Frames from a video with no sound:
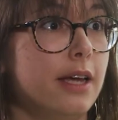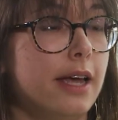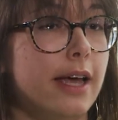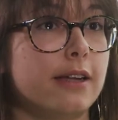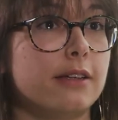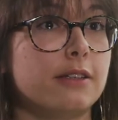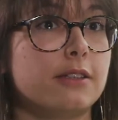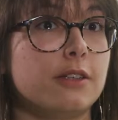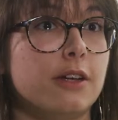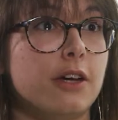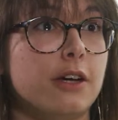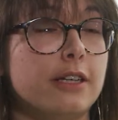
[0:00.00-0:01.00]
And
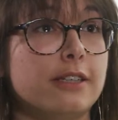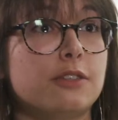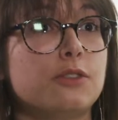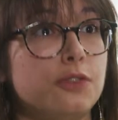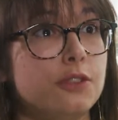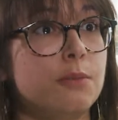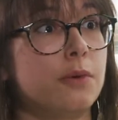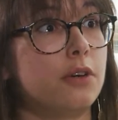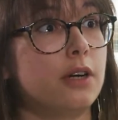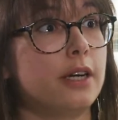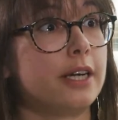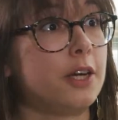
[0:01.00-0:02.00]
uh, it is
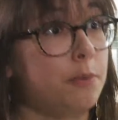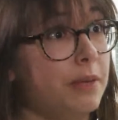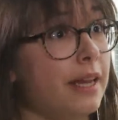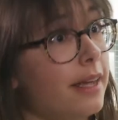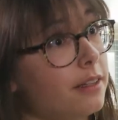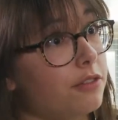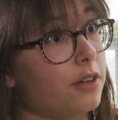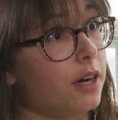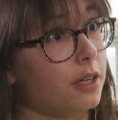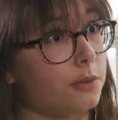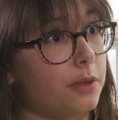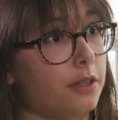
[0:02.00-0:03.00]
furthermore a combinative
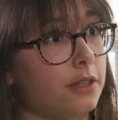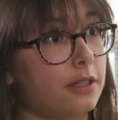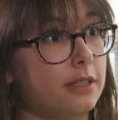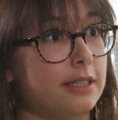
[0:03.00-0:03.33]
artwork.